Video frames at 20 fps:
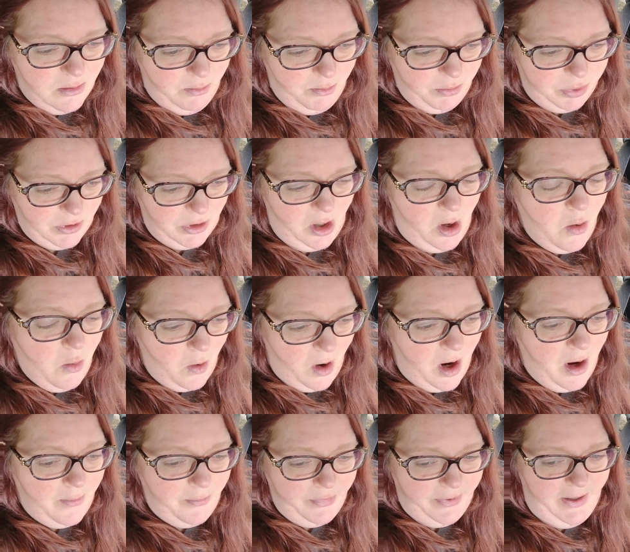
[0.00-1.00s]
blow
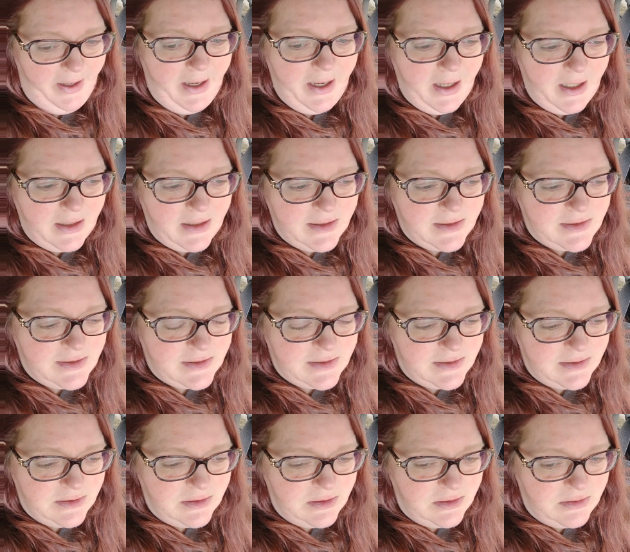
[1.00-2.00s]
up, and
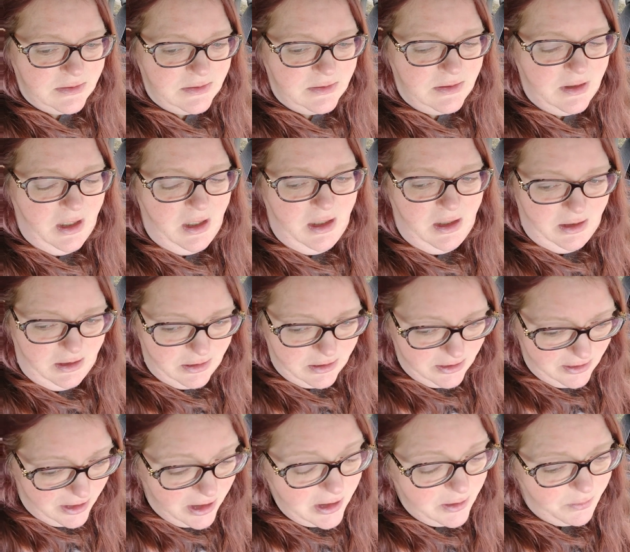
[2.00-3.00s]

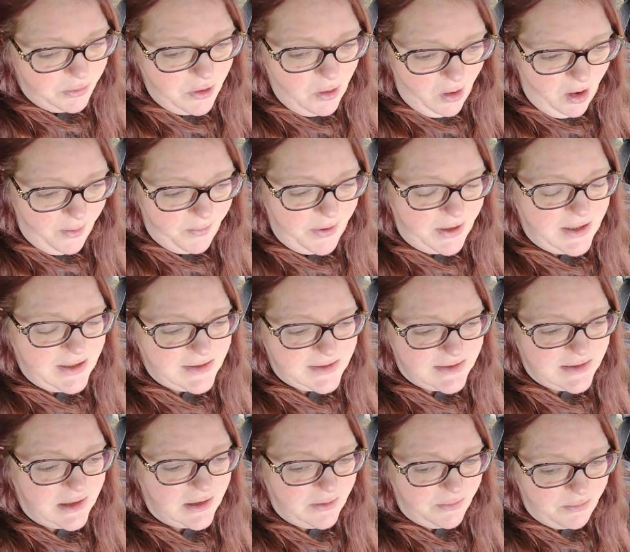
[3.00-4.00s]
you're going to blow up, and
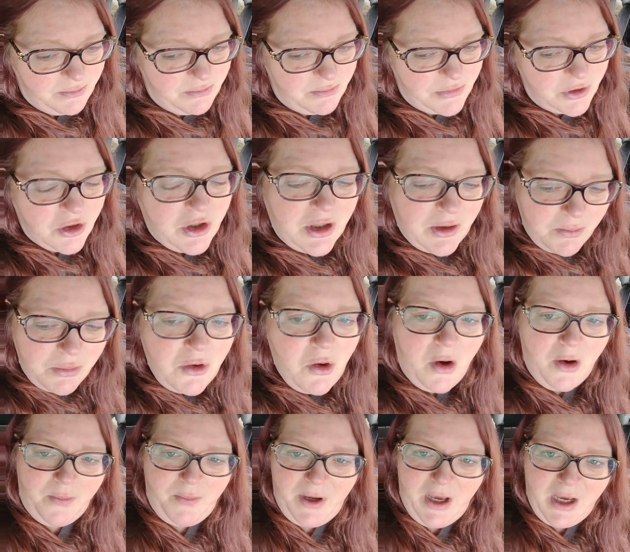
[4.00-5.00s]
you're going to
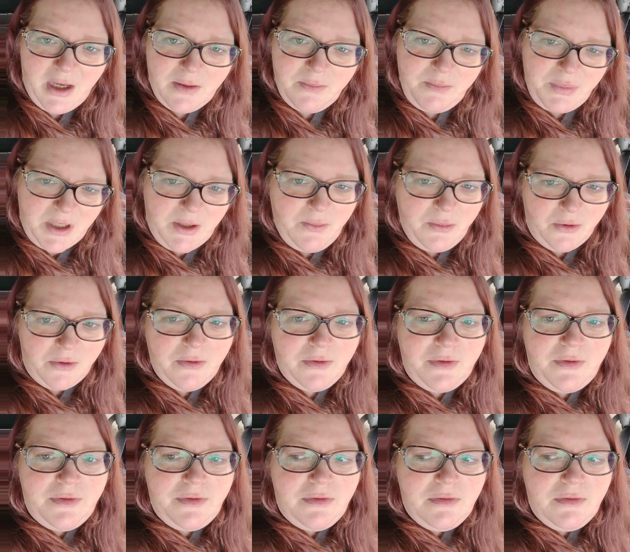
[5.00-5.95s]
blow up at people